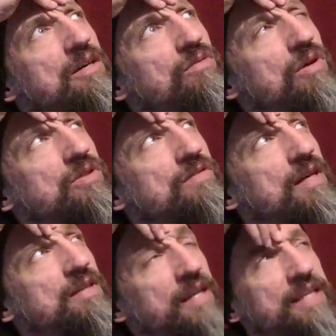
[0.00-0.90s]

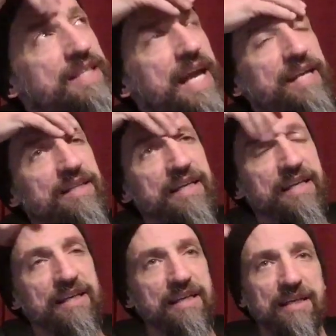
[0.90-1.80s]
Roosevelt? I think it's Canyon
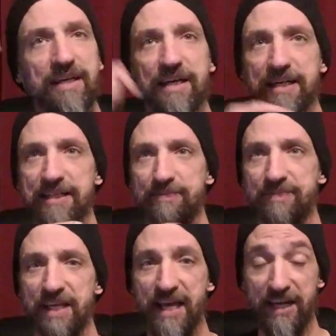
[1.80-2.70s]
Lake. And
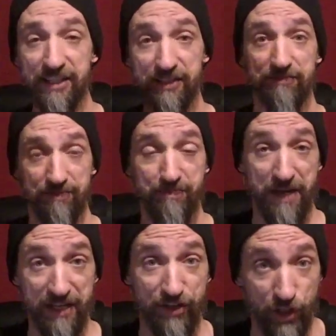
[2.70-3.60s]
it's this
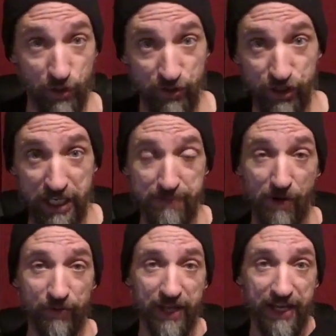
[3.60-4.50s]
big, huge
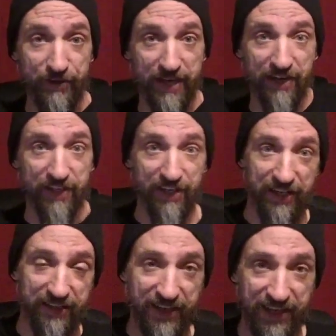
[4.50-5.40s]
steamboat thing, and you get on there,
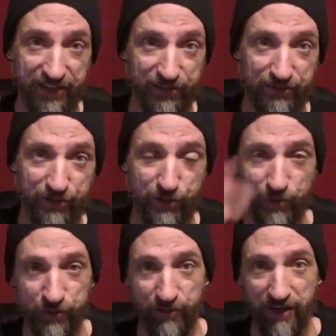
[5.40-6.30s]
and it
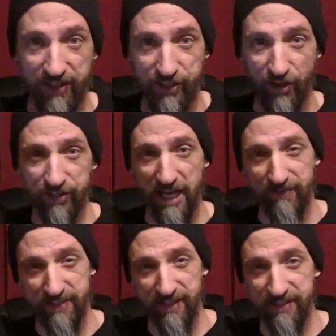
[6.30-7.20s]
tools around. It starts kind of
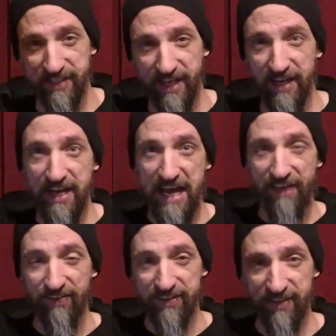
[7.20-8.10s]
at sunset,
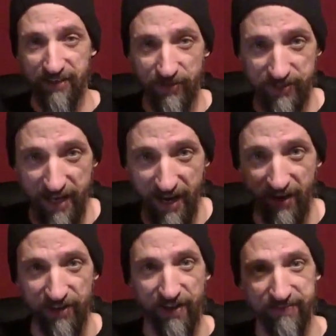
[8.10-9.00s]
and then the sun goes down,
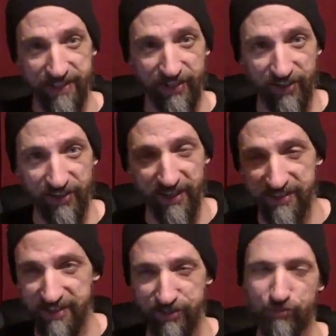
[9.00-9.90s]
and you have dinner, and
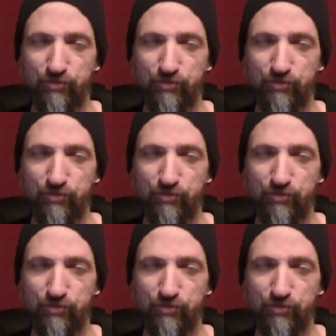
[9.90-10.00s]
it's